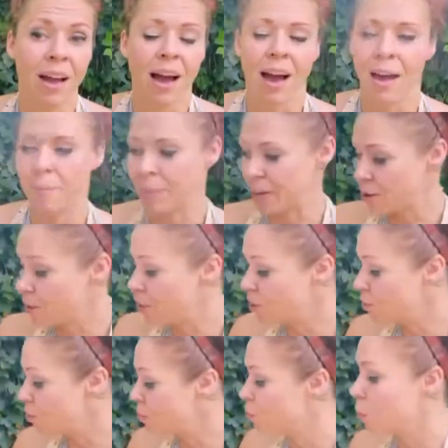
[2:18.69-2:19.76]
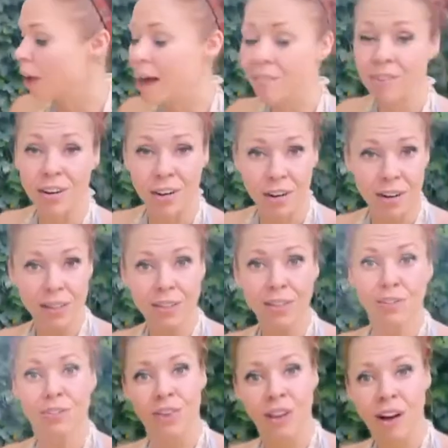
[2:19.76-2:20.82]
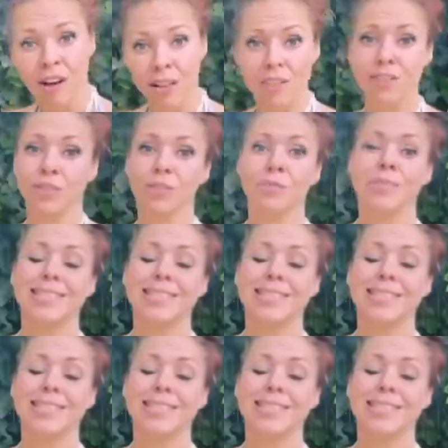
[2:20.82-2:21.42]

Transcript: But you can use whatever you feel called to.